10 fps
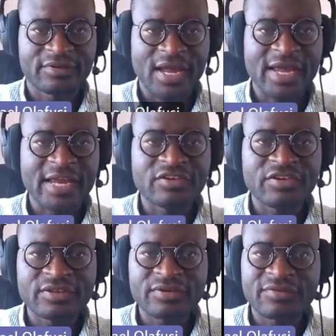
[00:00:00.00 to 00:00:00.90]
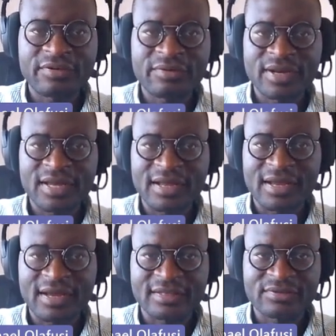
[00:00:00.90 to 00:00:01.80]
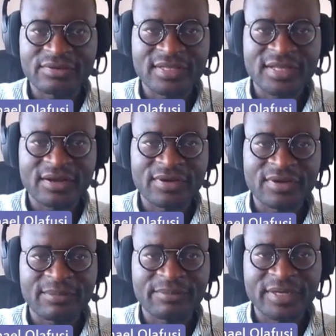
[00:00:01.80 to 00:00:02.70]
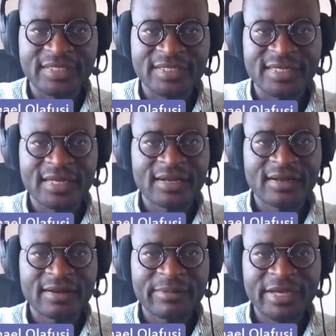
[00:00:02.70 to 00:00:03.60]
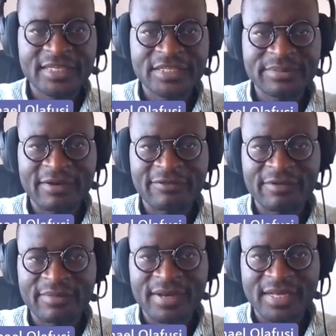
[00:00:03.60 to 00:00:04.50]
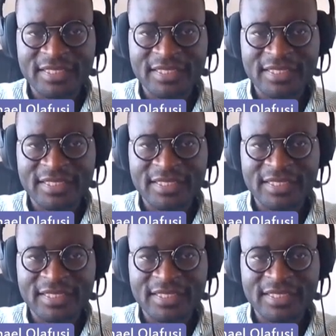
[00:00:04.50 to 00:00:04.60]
an iterator formula, and told it that, okay, please make this my formula.